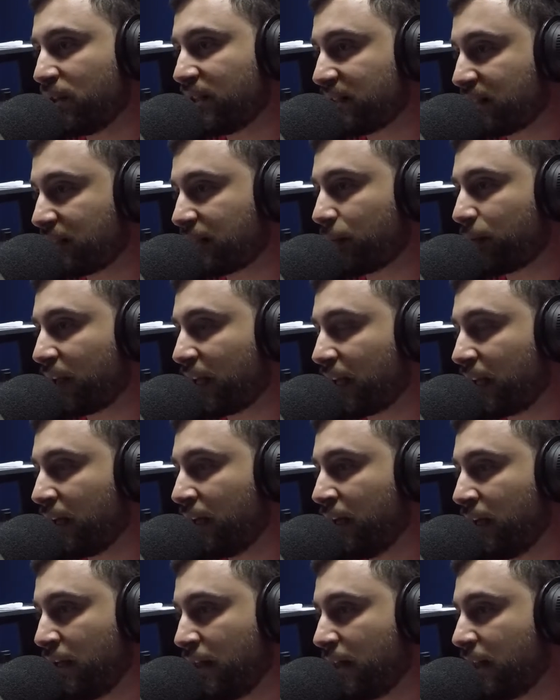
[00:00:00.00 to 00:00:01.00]
this is something
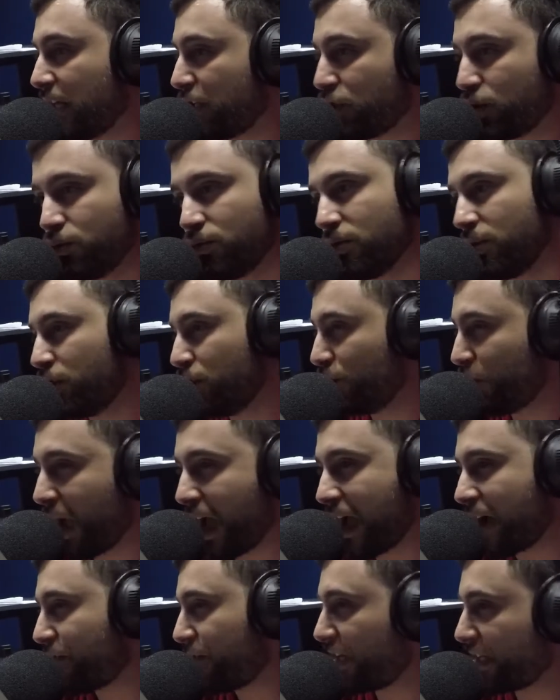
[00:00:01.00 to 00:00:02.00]
that you
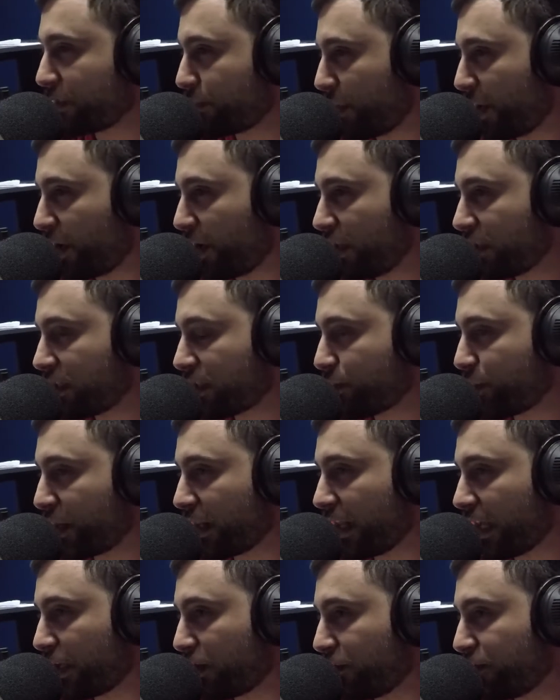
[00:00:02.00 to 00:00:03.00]
haven't experienced,
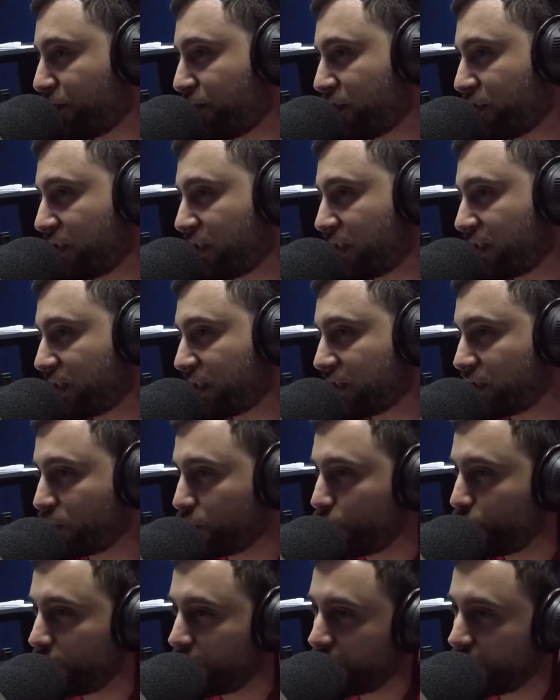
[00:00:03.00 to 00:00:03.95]
but like you've sort